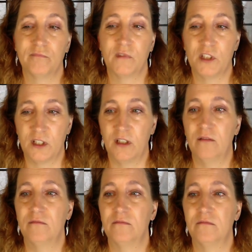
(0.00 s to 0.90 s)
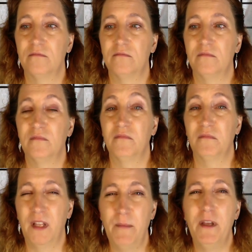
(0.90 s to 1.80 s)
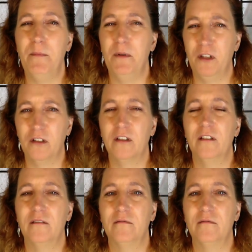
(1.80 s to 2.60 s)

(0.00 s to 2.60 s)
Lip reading: So, they may be good,